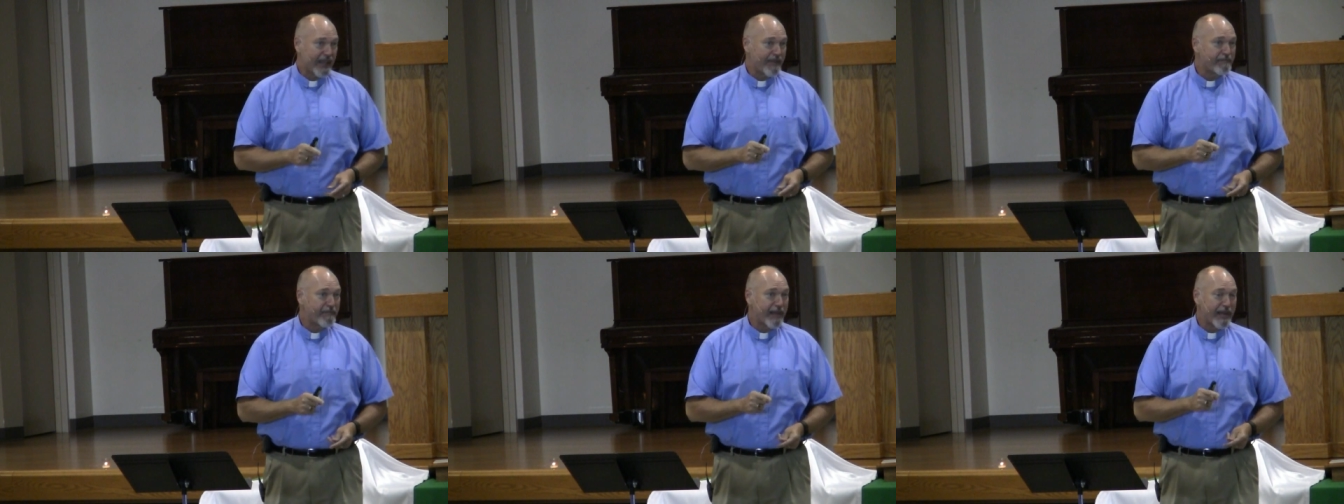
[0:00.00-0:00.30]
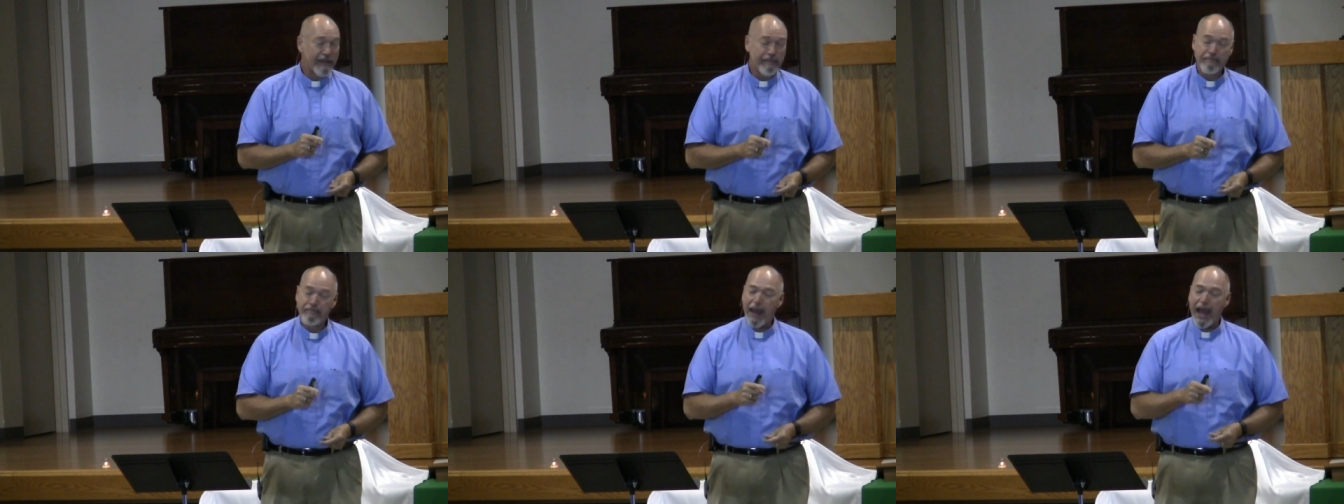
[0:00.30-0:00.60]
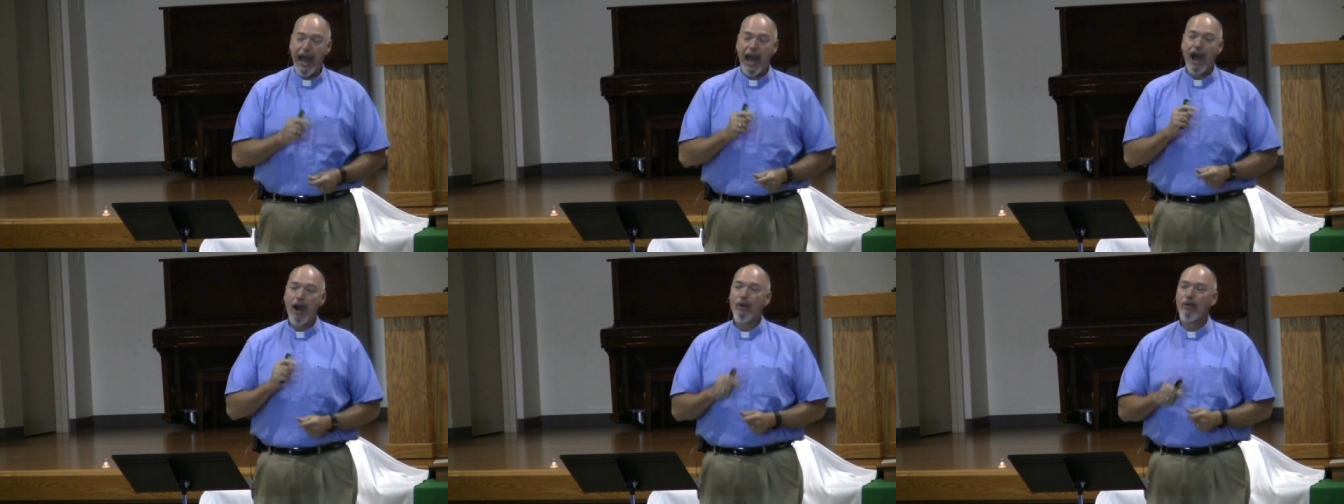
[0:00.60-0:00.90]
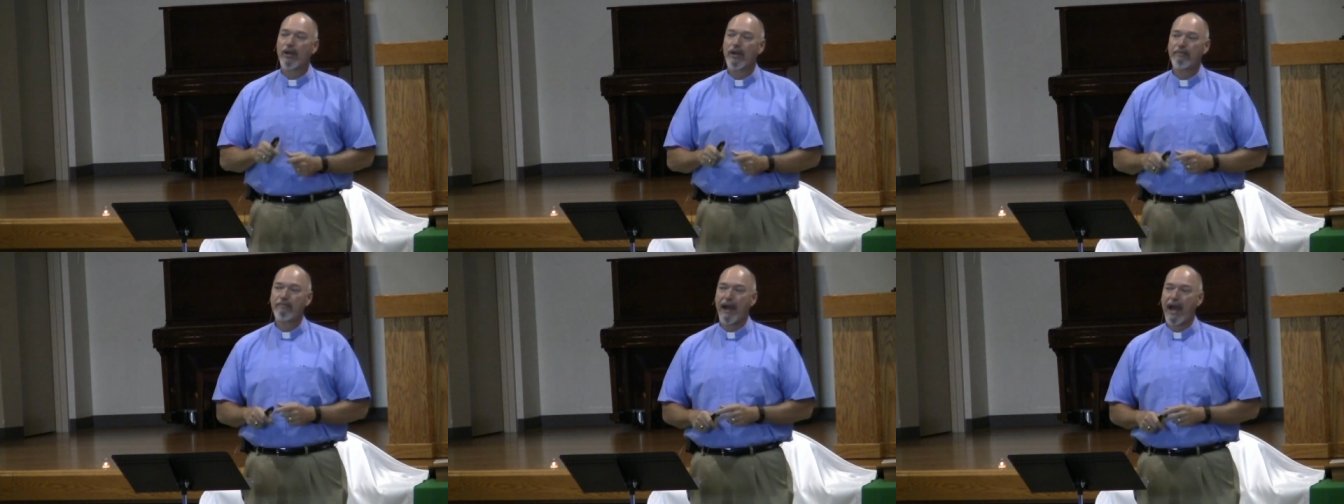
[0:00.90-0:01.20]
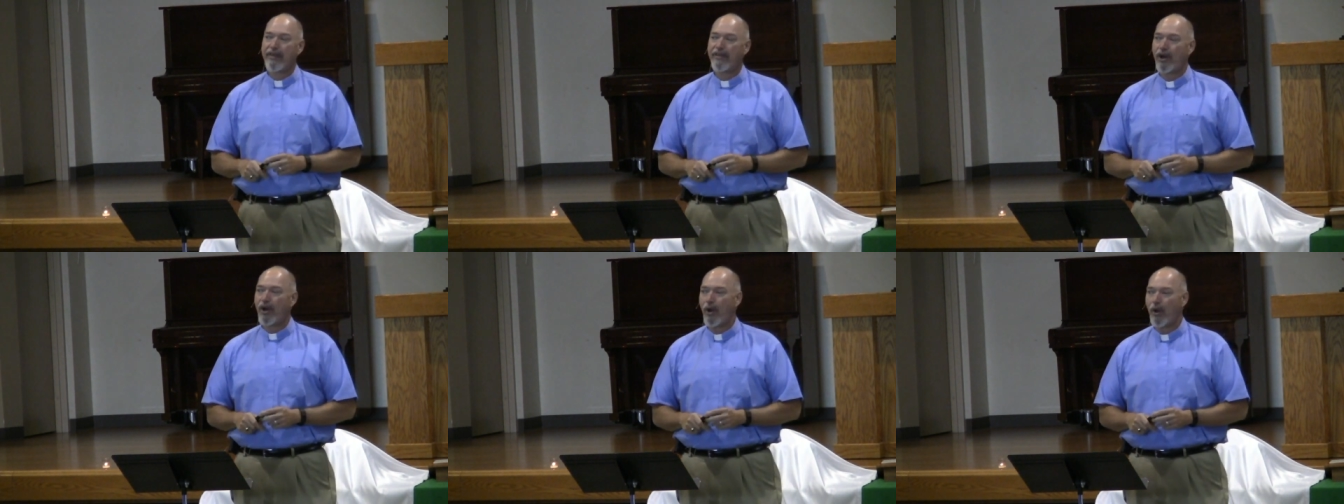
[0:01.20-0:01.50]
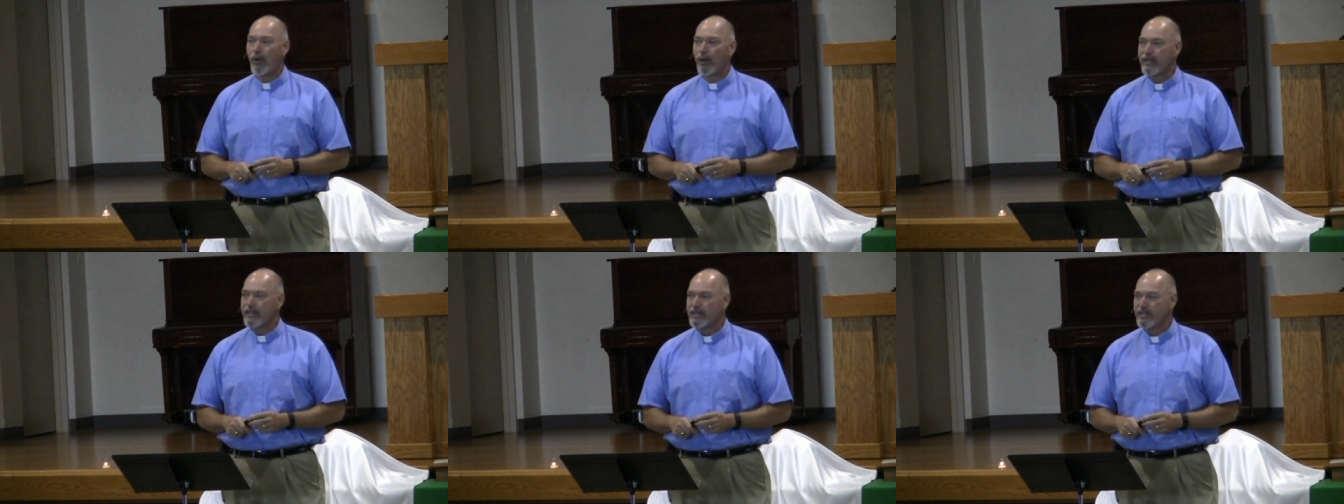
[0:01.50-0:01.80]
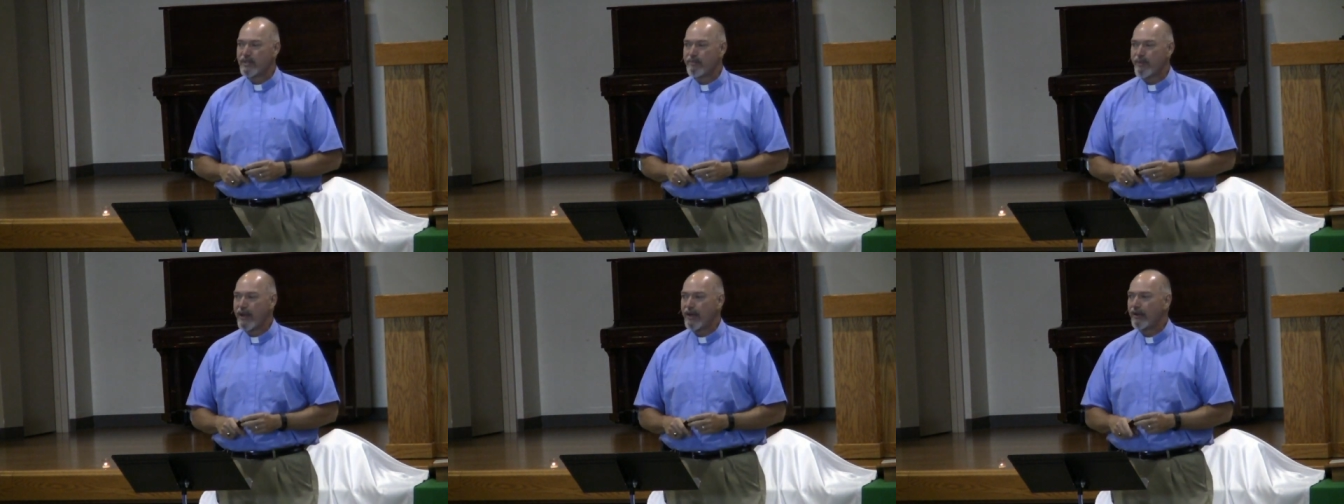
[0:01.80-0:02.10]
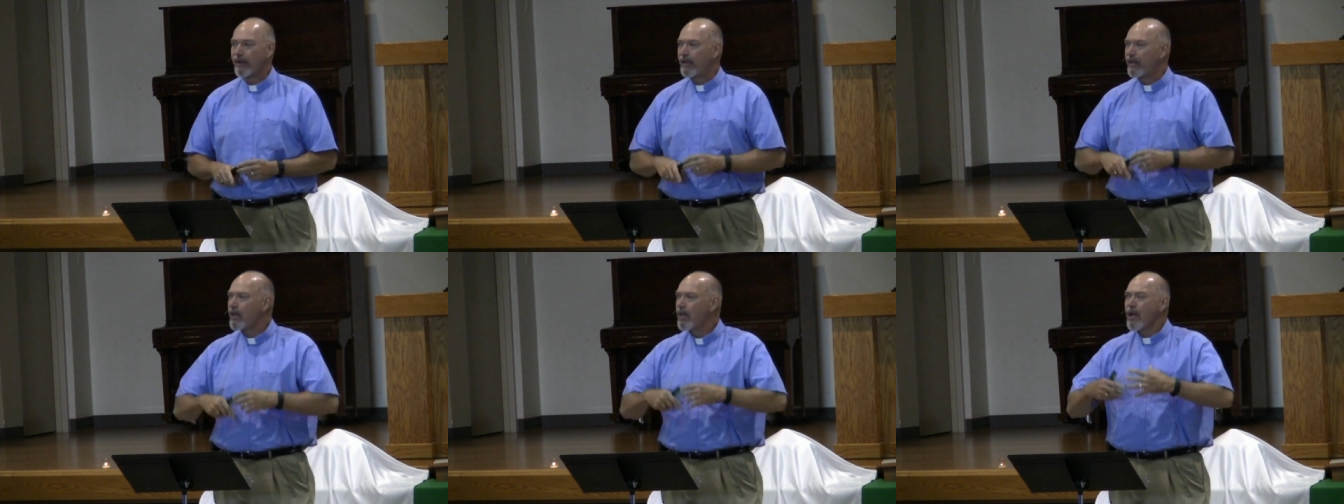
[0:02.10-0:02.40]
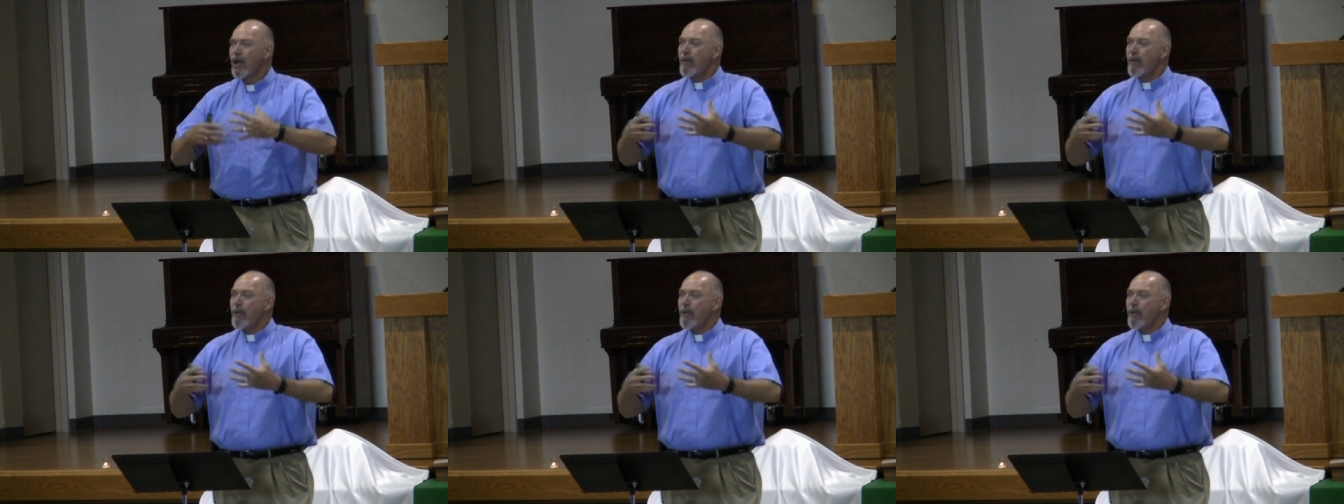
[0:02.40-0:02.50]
have been empowered by the Holy Spirit,